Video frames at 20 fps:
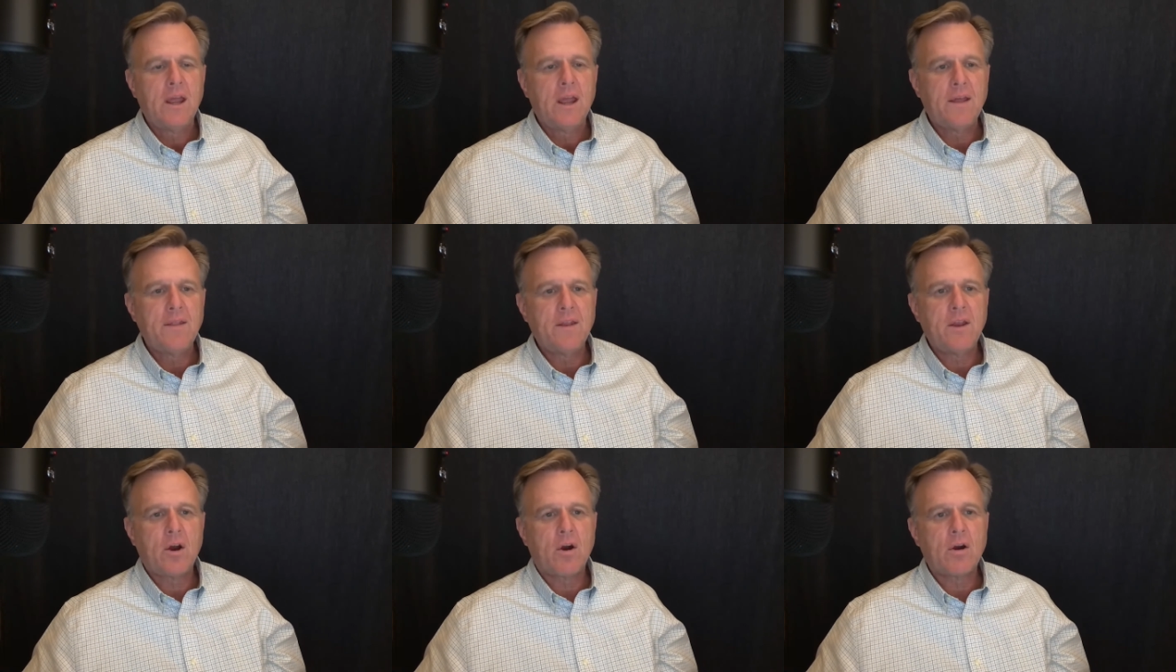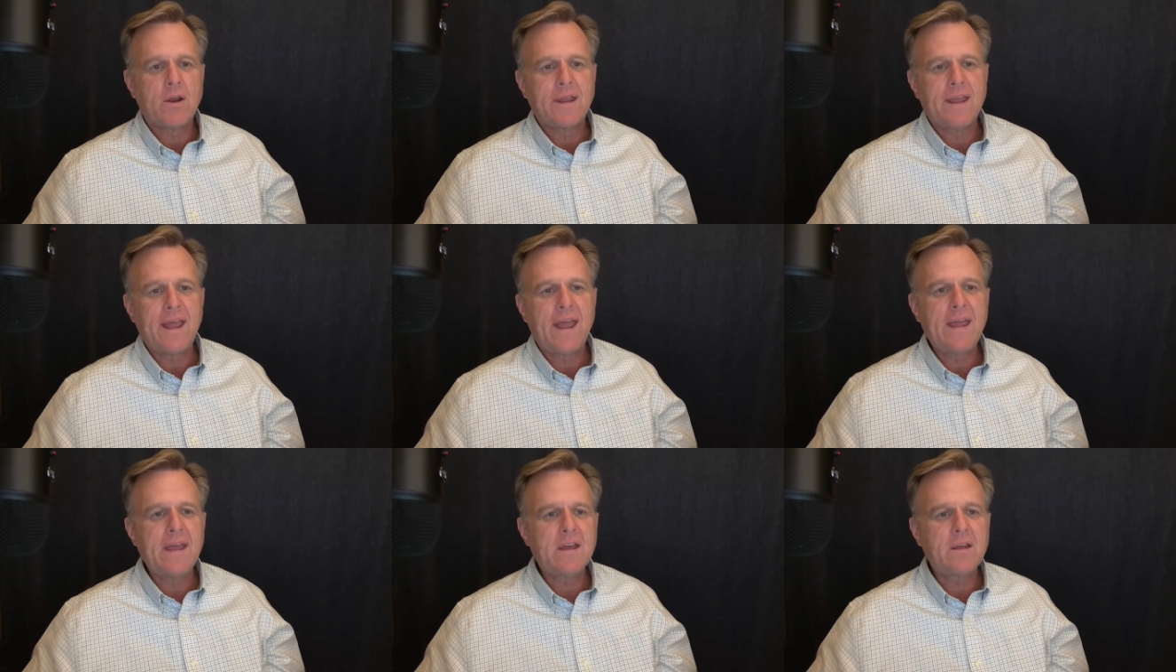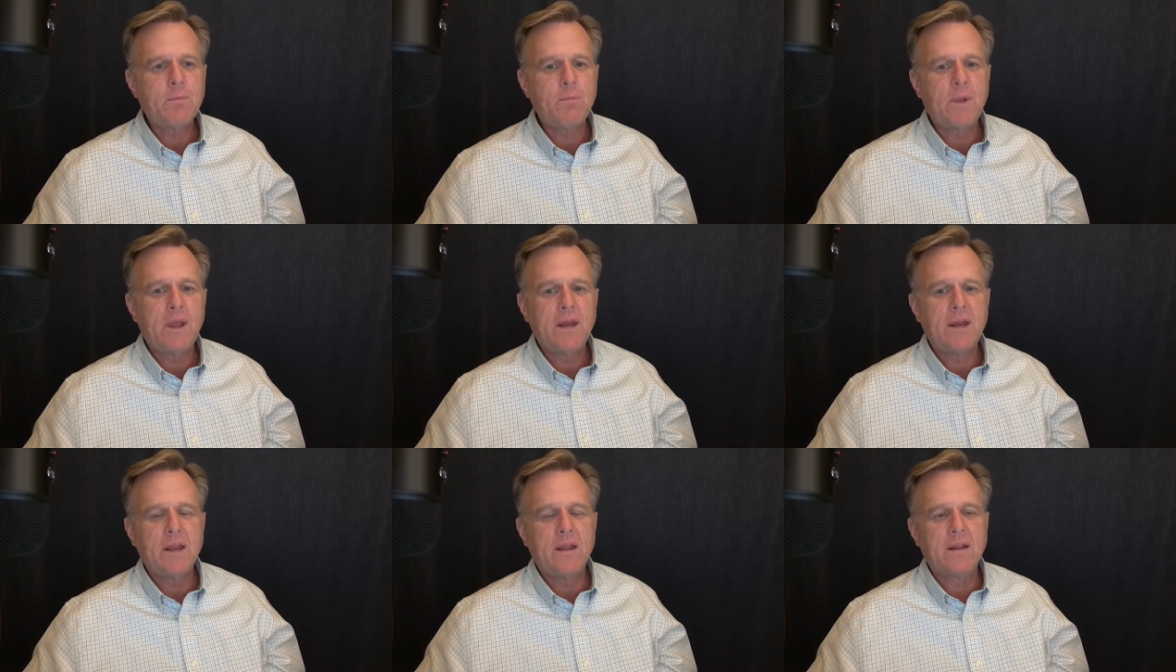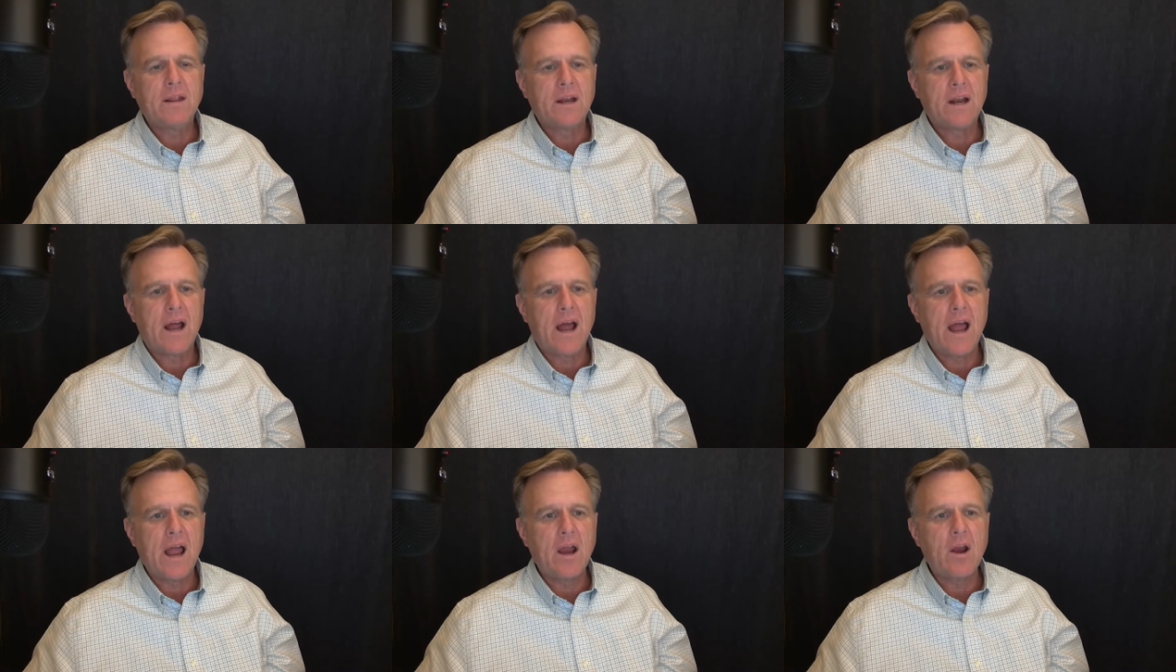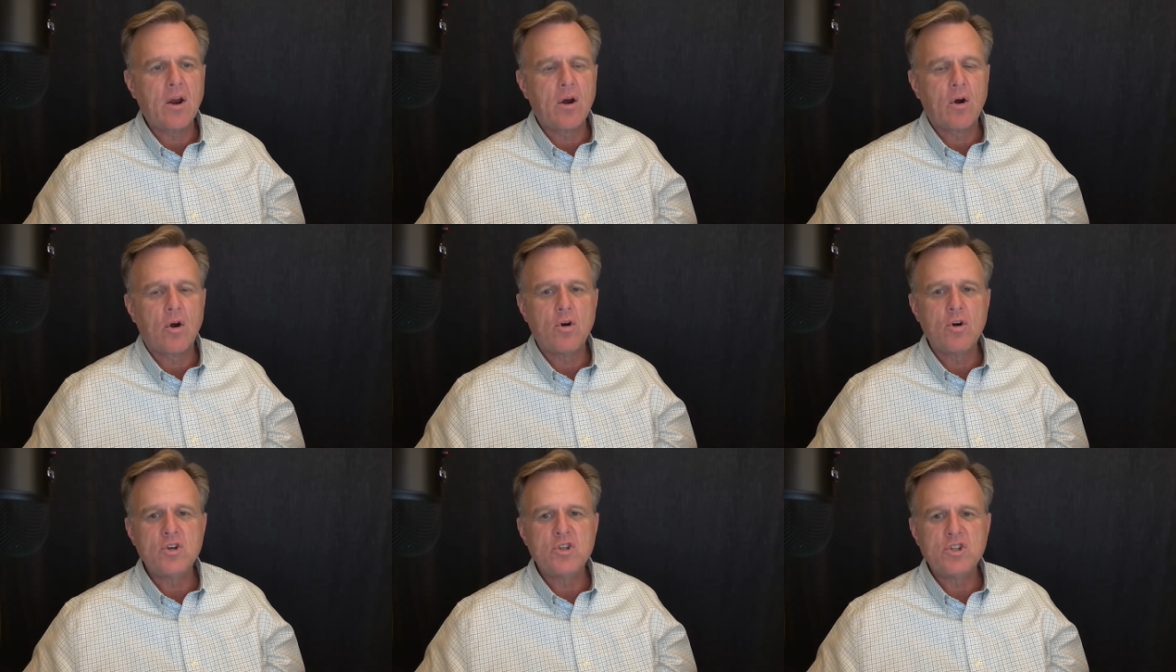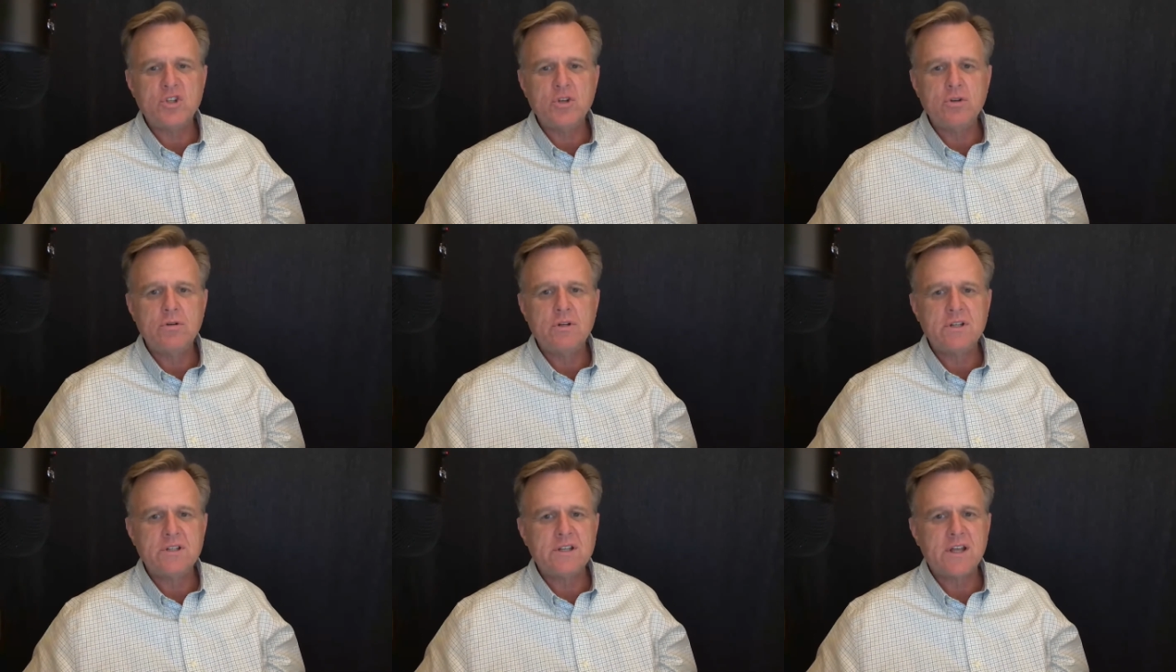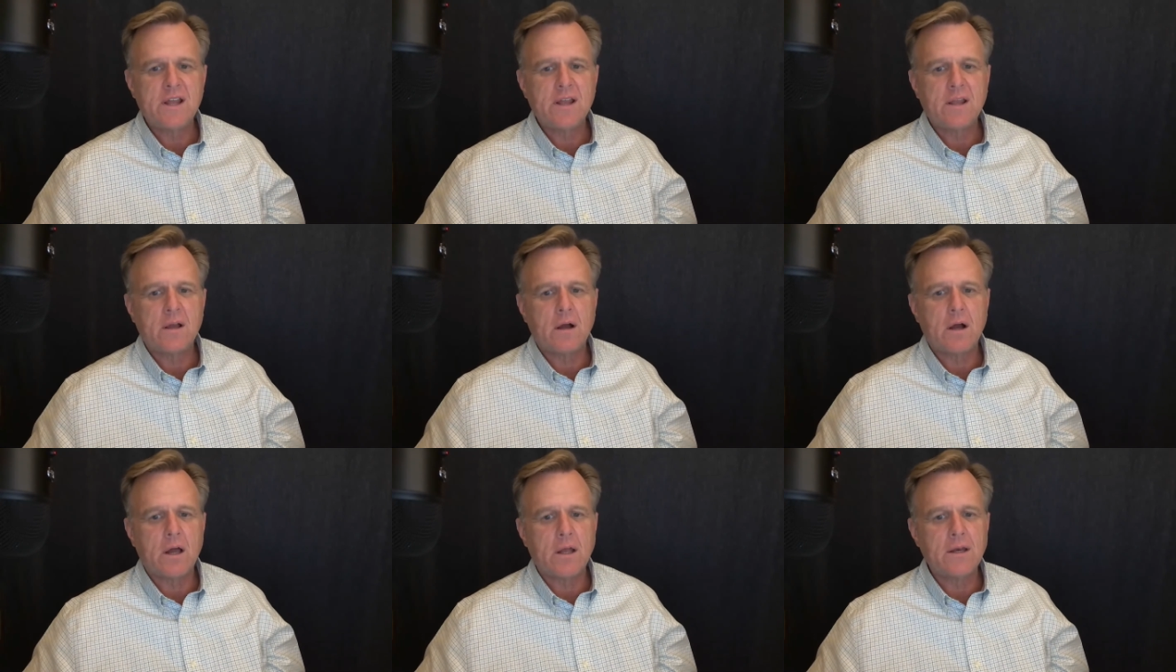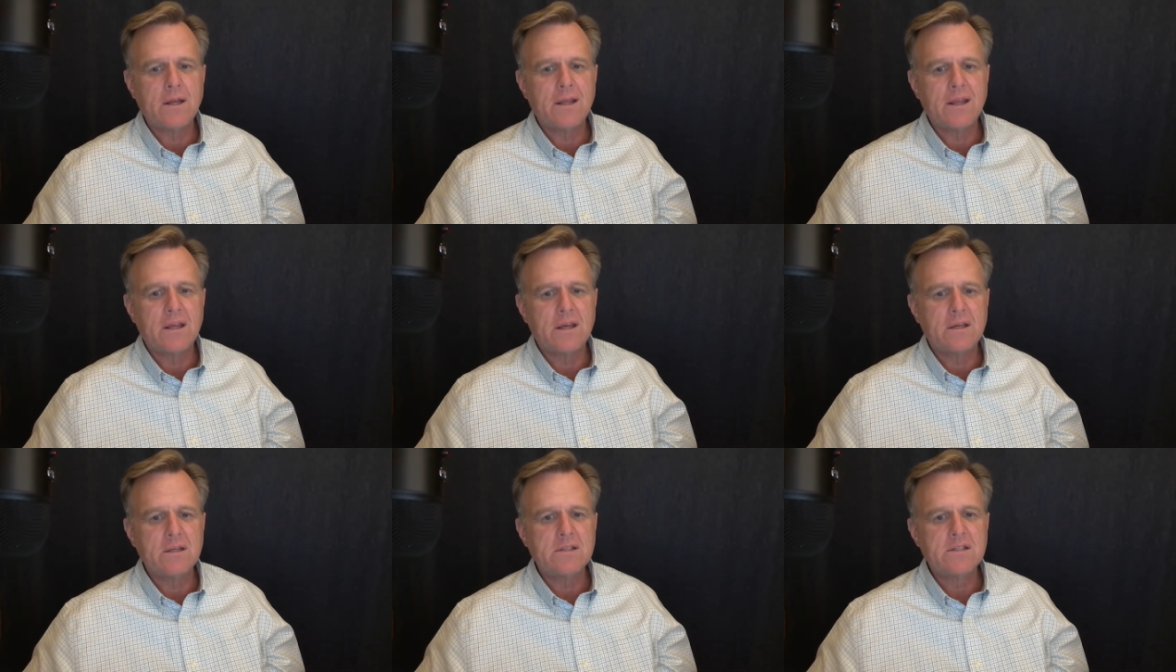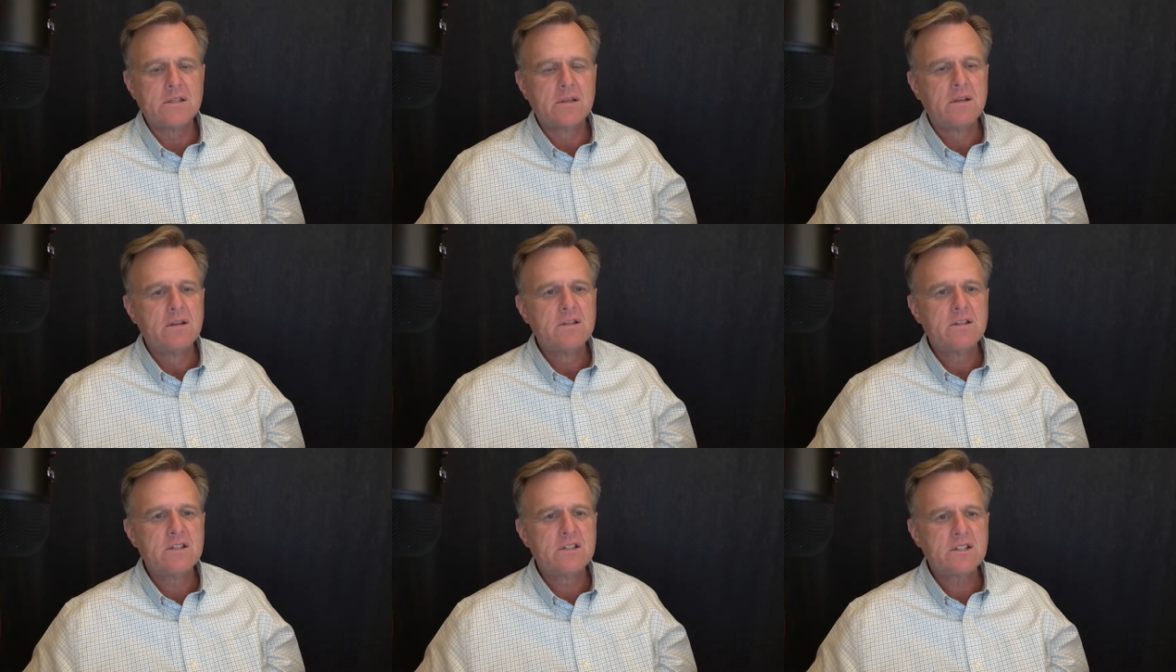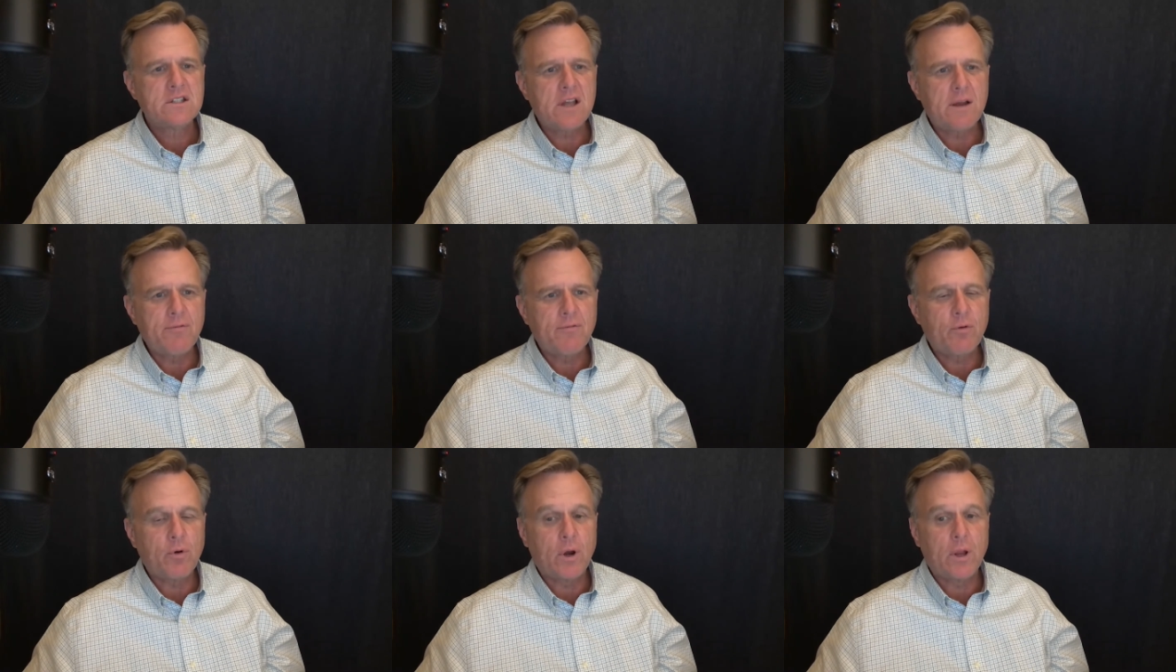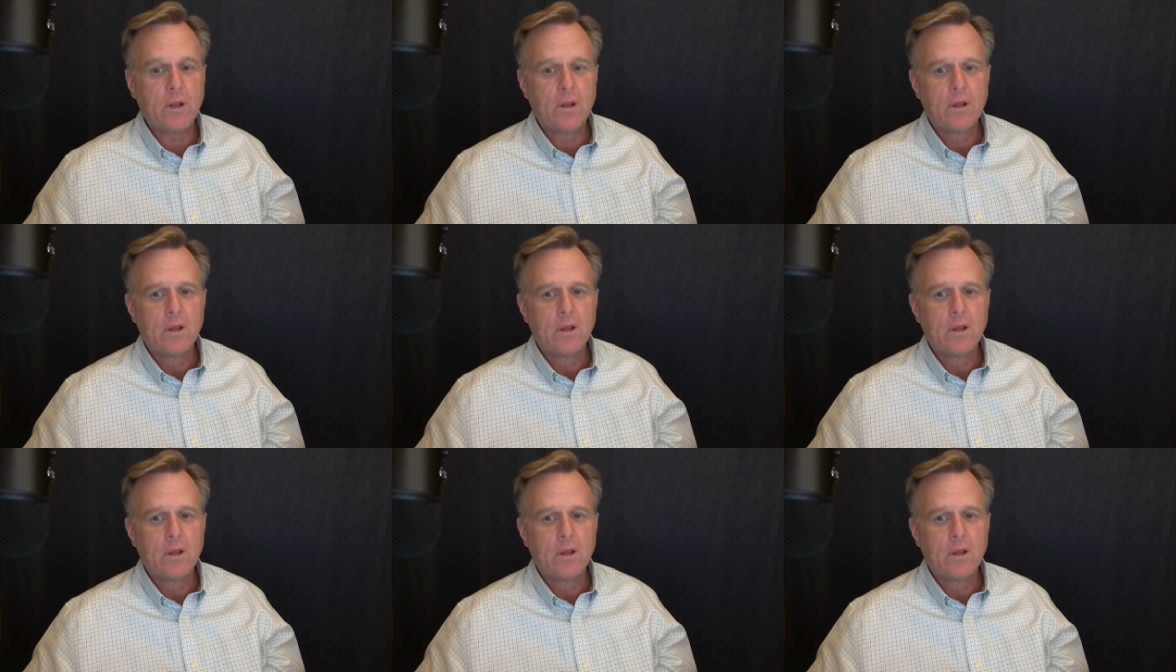And the archaic meaning that I urge you to take on is suffering,